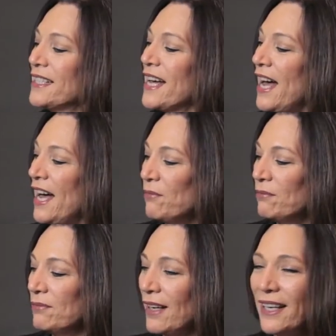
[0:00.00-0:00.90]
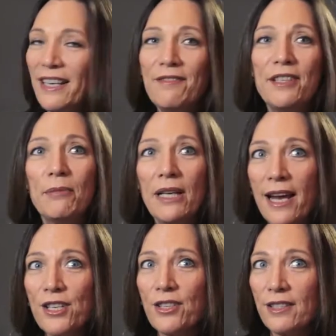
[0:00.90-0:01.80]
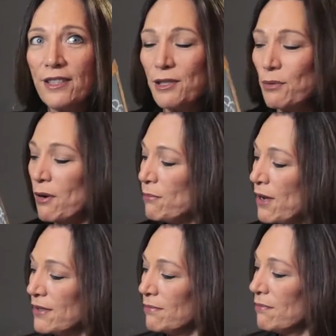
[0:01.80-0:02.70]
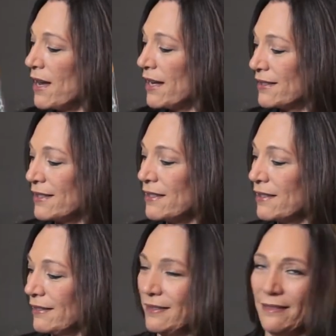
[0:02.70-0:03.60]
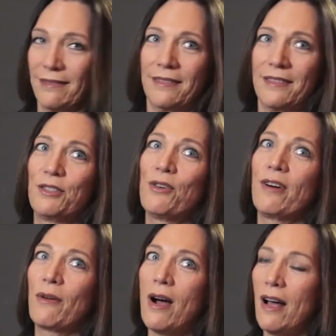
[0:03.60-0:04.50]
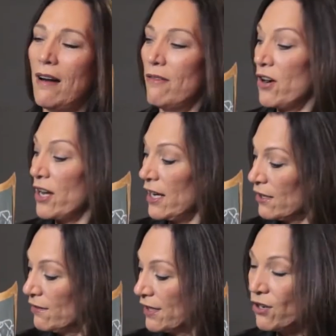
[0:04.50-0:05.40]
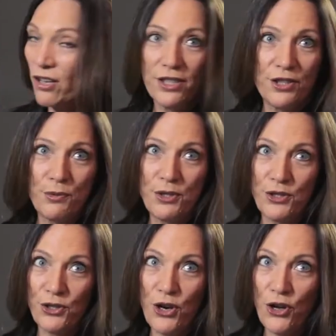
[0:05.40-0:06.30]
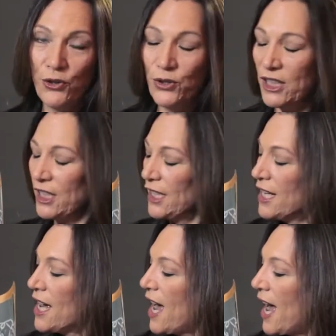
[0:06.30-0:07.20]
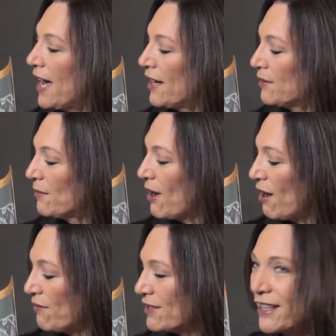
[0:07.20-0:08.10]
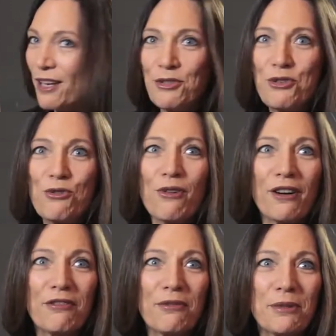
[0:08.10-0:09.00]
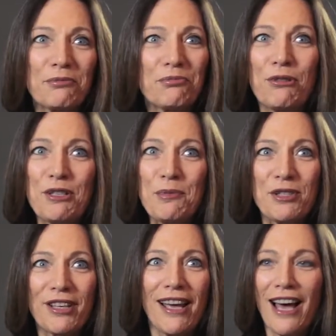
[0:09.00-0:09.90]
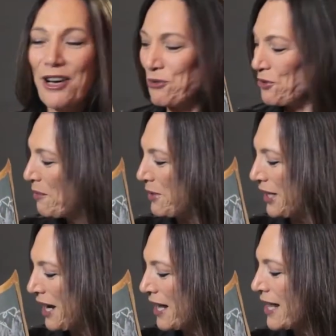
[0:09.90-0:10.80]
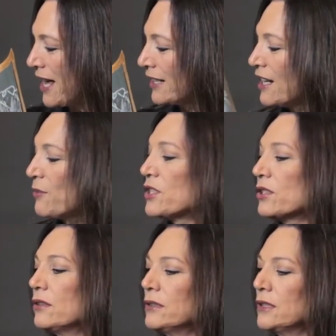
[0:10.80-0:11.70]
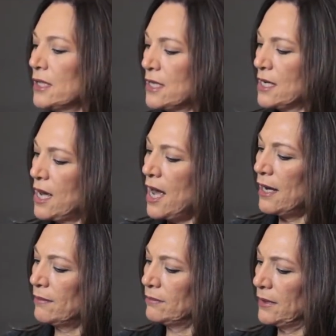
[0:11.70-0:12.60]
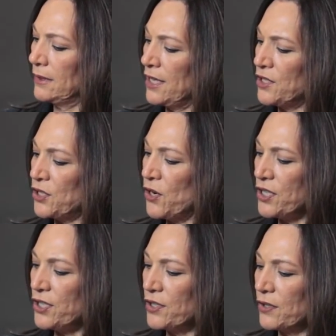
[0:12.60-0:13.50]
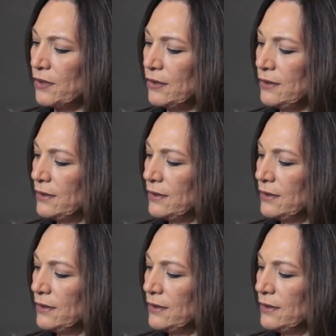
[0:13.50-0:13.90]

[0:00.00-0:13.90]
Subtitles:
I lived in Malaysia. This is what makes this drawing quite ironic, of a cottage with snow. Obviously, I was drawing from a Christmas card or something like that, and I went to a Scottish school,